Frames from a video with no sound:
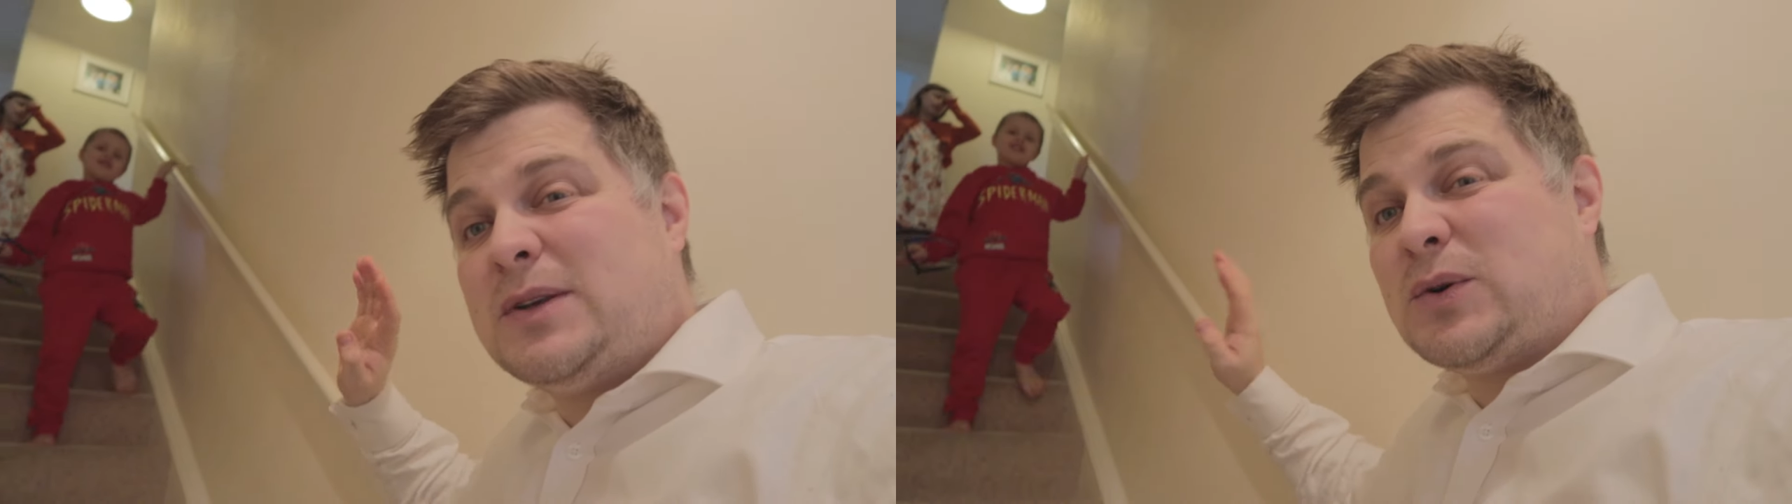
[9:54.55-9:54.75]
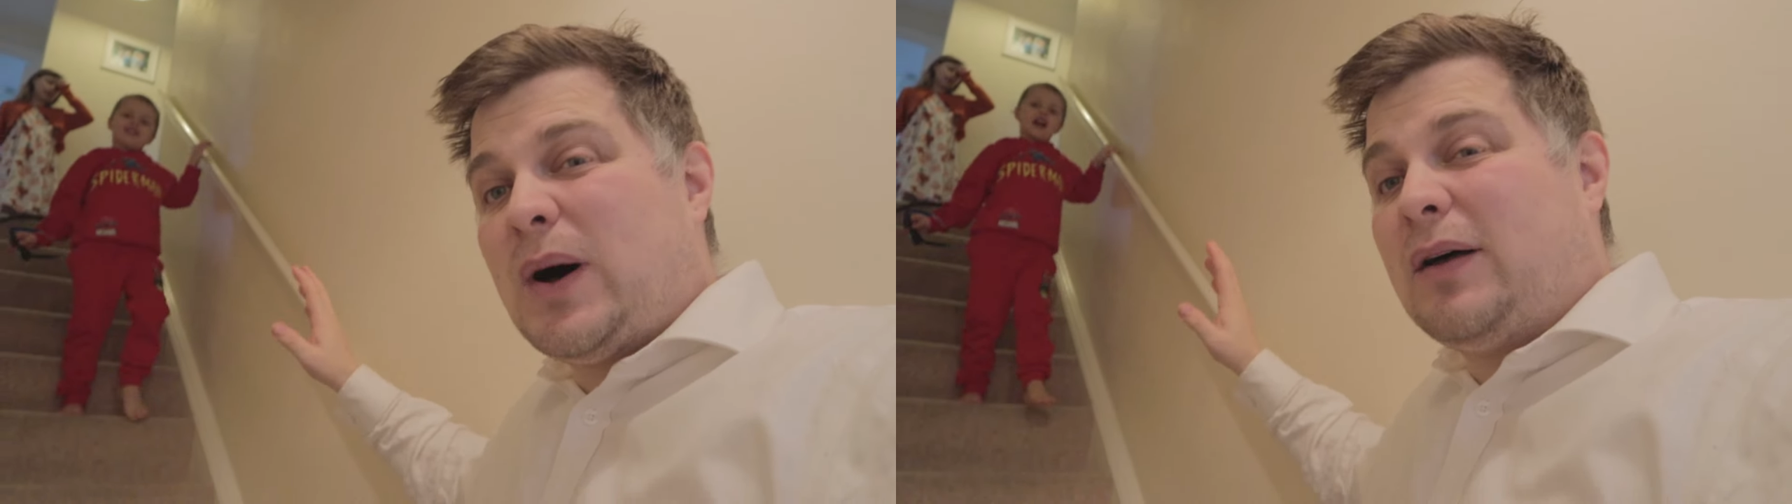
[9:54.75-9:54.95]

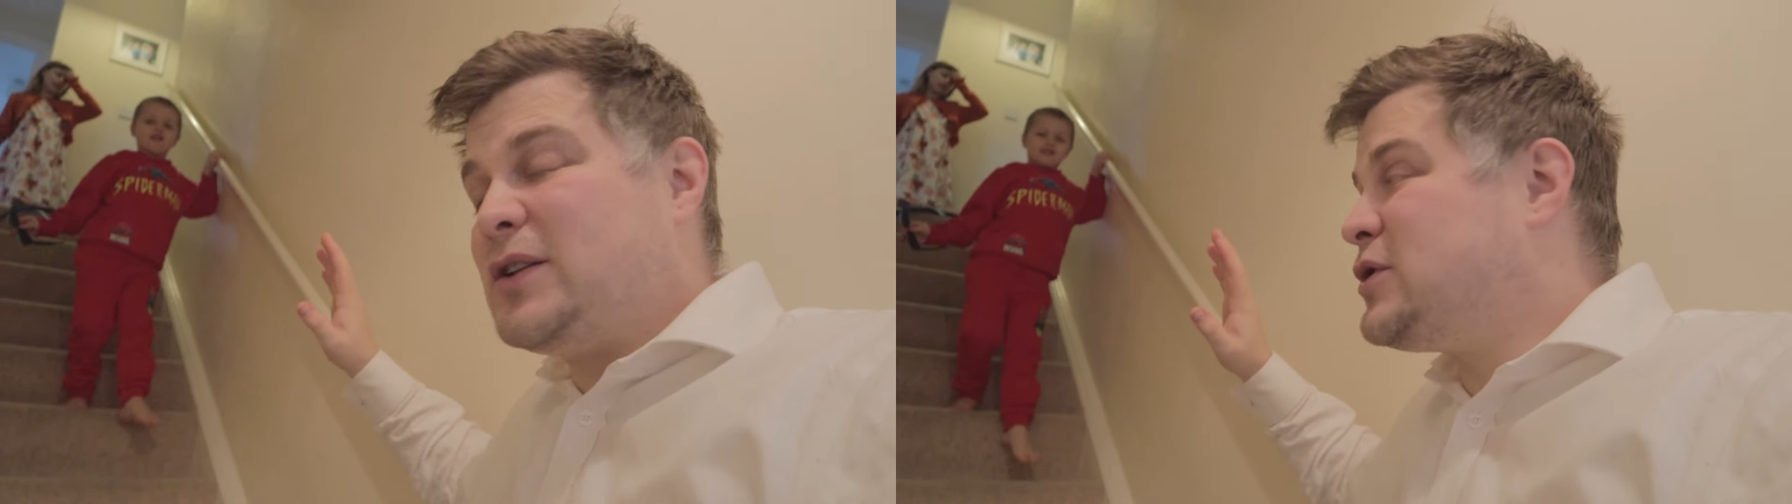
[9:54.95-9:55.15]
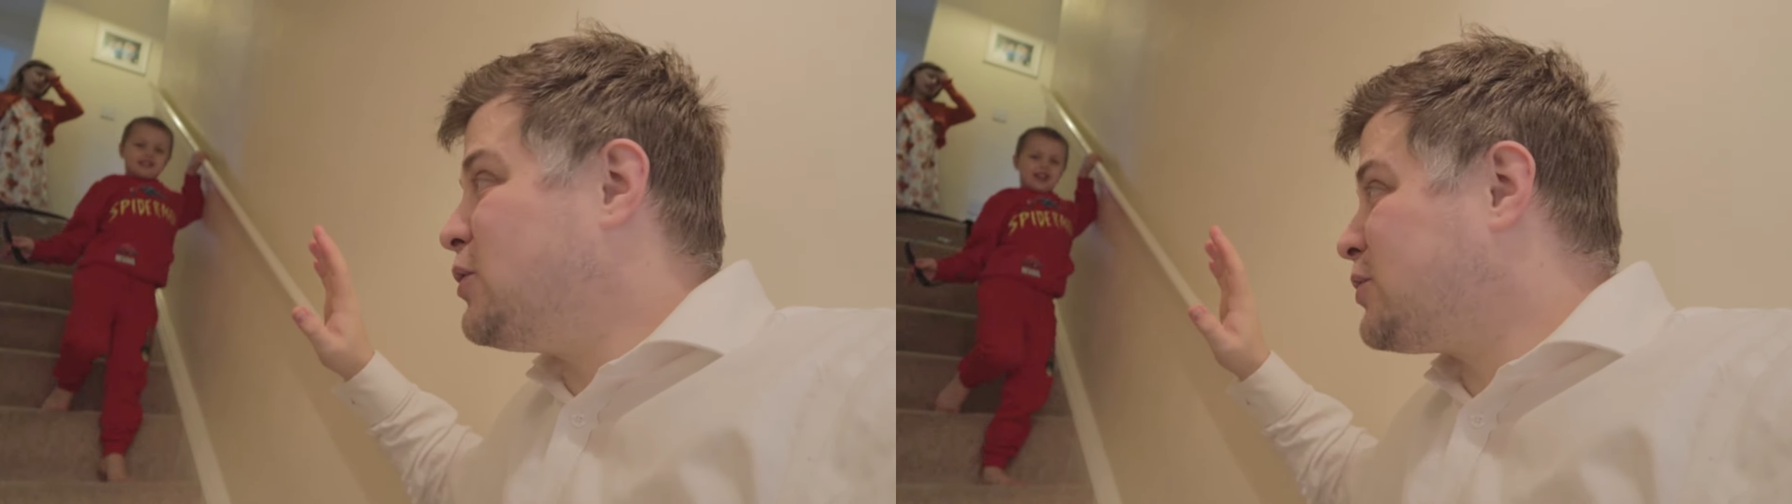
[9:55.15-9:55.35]
sort out
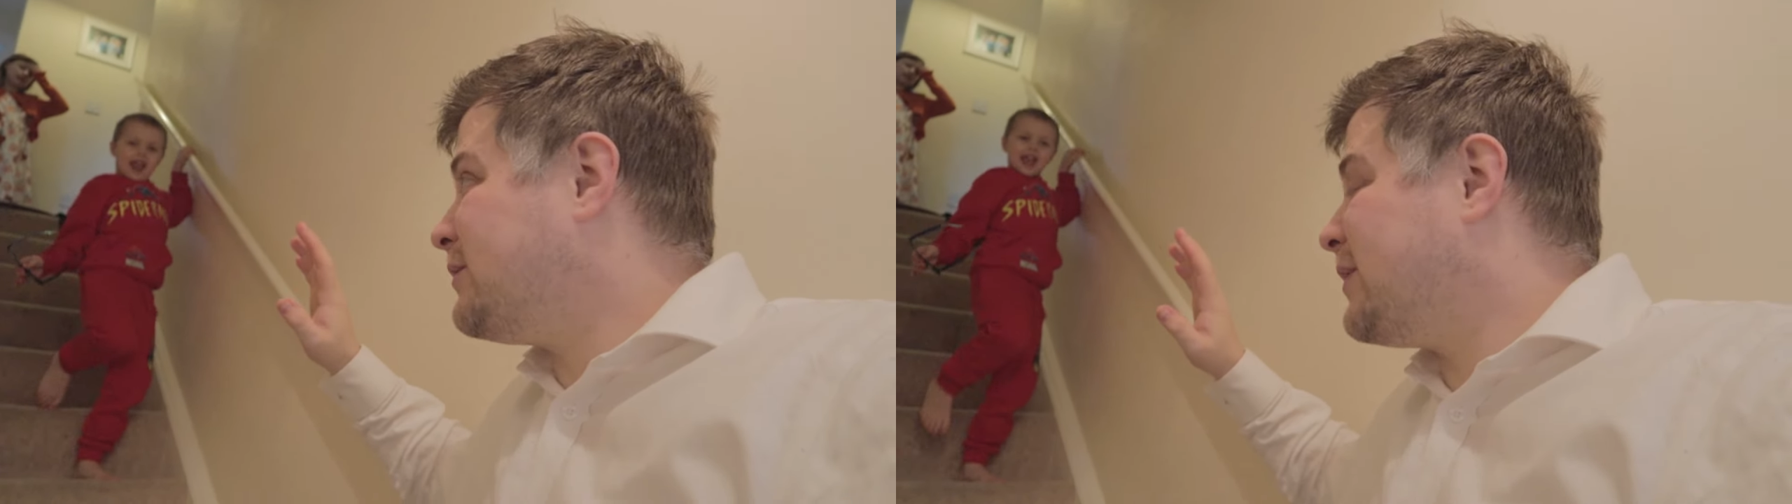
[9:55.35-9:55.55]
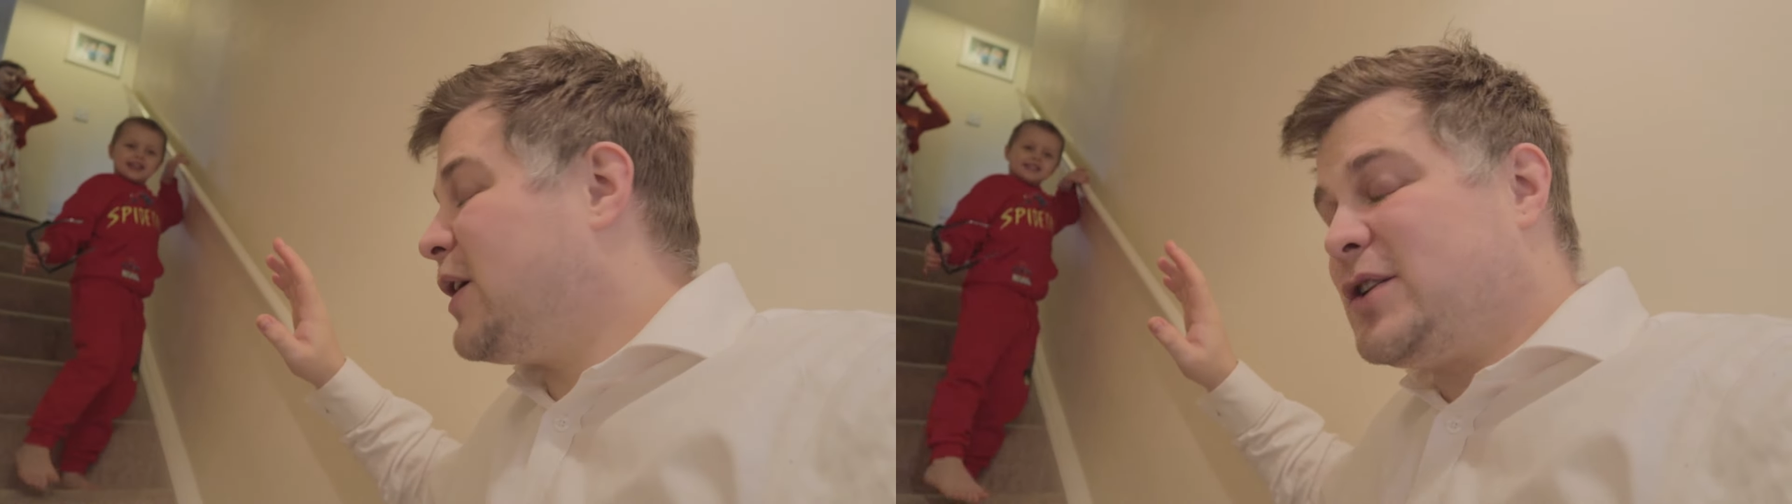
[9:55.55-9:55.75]
the
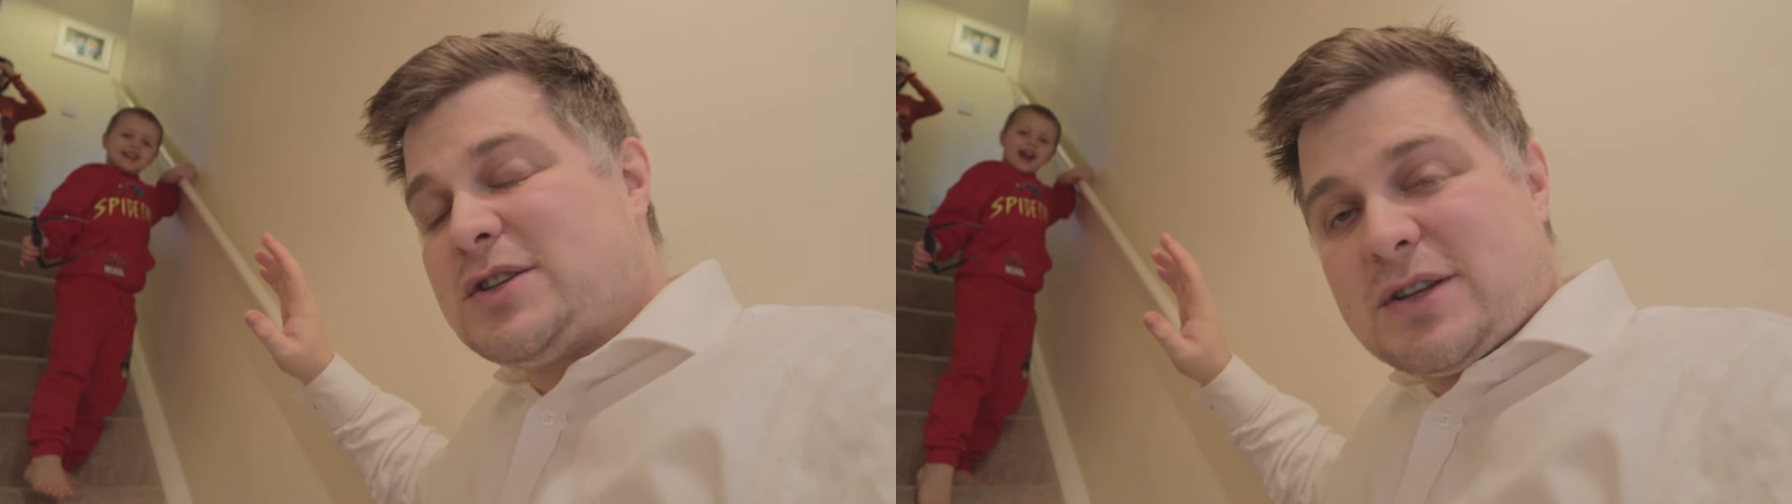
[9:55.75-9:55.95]
children first.